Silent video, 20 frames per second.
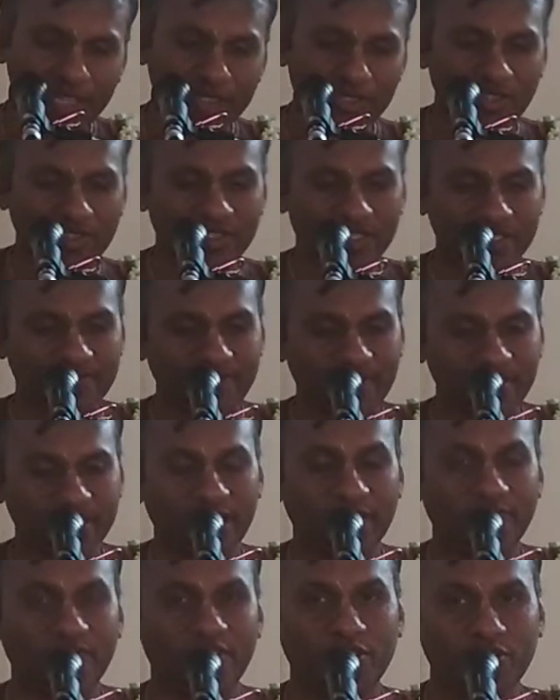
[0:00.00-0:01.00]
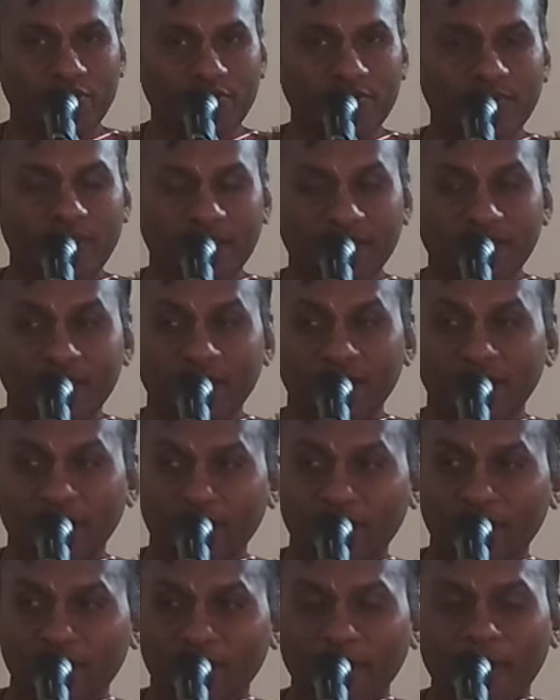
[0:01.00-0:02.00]
So this message went to Bhaktisiddhanta
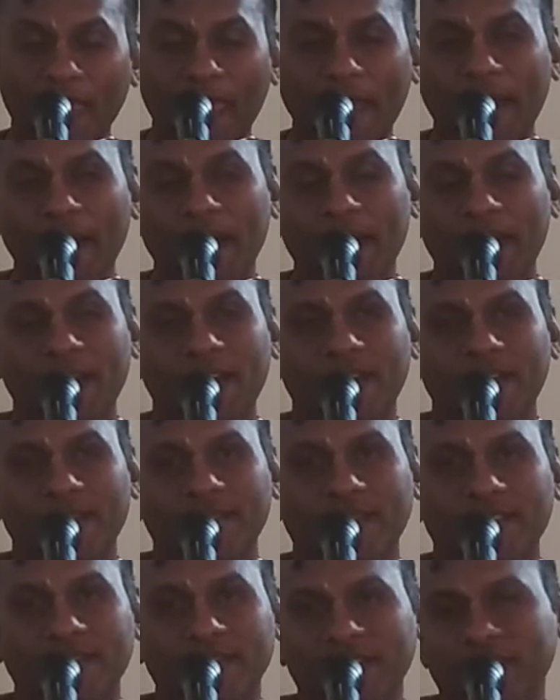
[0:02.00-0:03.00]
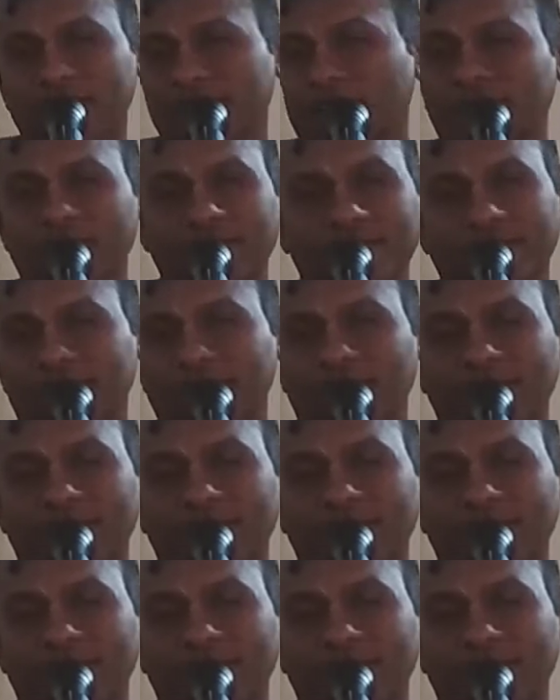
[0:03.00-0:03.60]
Thakur. Bhaktisiddhanta Thakur did